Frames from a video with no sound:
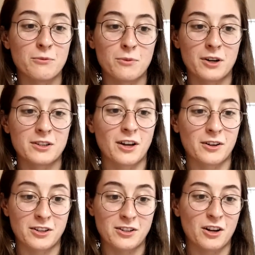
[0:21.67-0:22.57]
we're
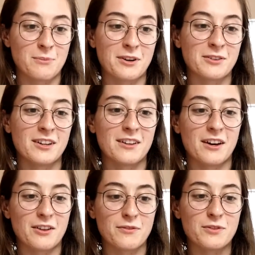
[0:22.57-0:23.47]
going to talk about
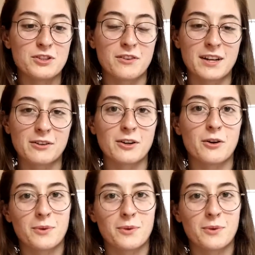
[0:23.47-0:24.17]
uh, the future of Vagrant,